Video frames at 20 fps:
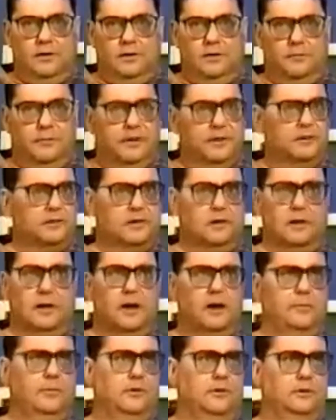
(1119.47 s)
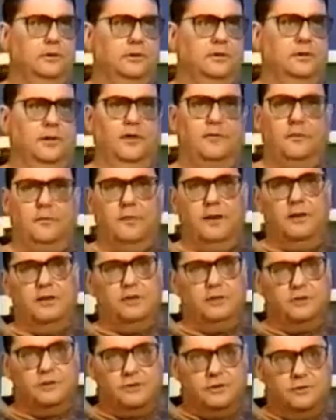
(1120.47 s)
in the biggest libel and
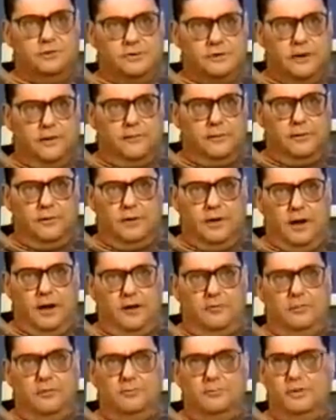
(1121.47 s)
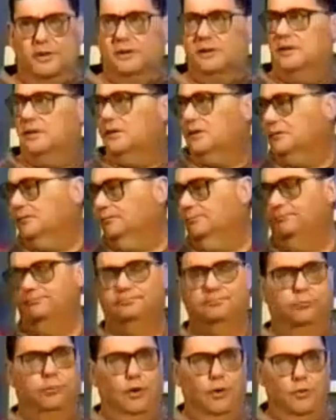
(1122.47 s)
defamation suits ever, and I would be
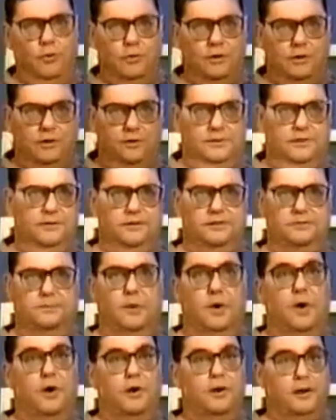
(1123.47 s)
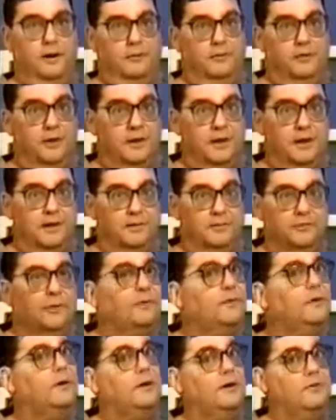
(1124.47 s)
broke and disbarred and everything else.
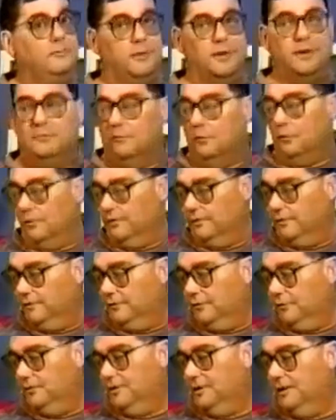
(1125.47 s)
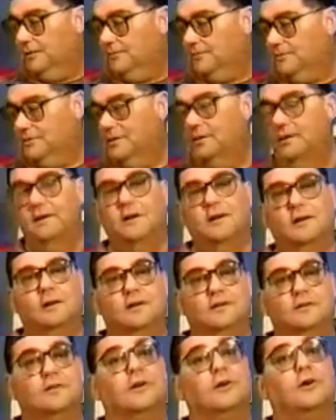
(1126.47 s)
And there have been more than a few attempts to
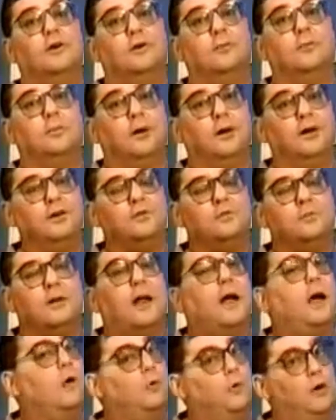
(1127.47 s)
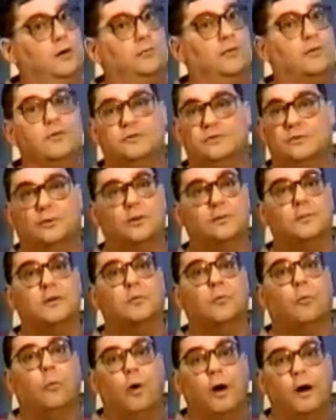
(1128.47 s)
hurt and punish me. However, there's only
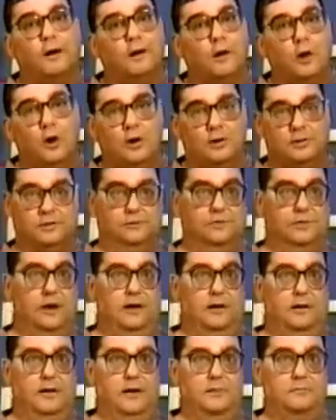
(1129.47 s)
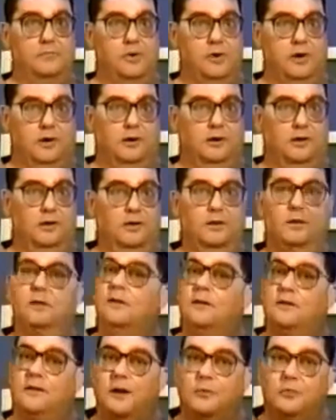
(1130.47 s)
been one lawsuit out of that book.
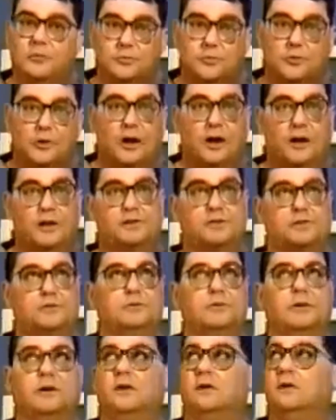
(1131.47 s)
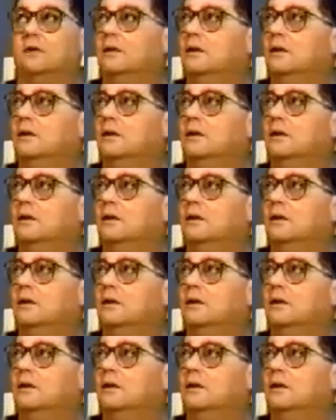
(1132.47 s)
That was when I sued